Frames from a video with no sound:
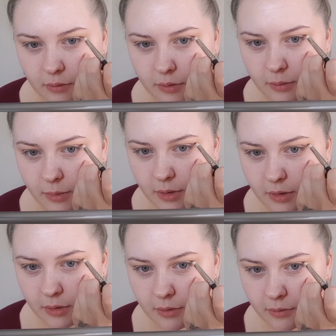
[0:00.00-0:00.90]
from
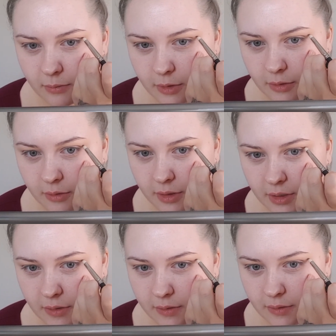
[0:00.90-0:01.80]
the edge of my
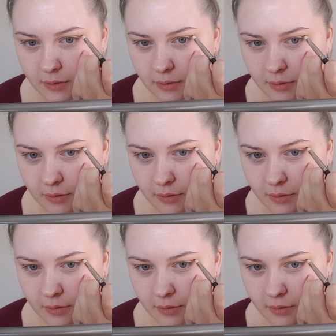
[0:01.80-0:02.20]
crease.